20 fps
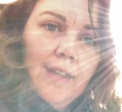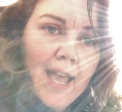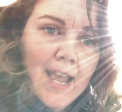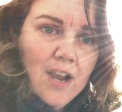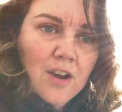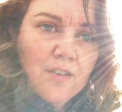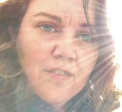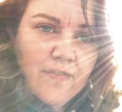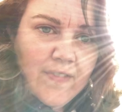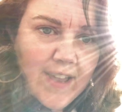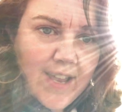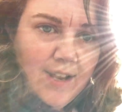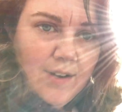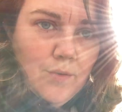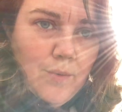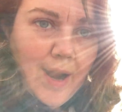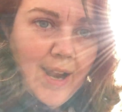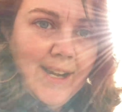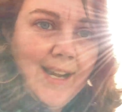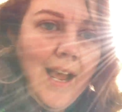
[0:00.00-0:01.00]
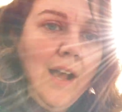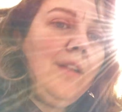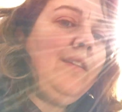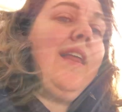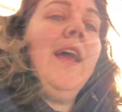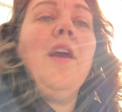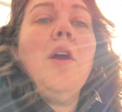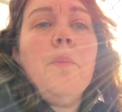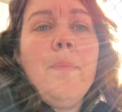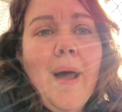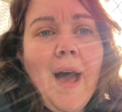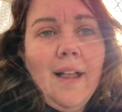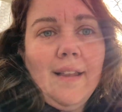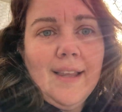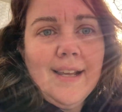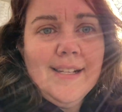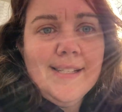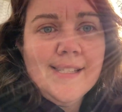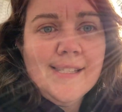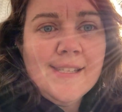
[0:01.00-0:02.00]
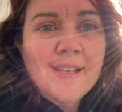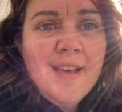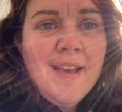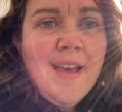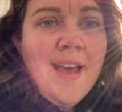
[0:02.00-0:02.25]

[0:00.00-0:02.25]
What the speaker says: layer feed right now, layer pellets.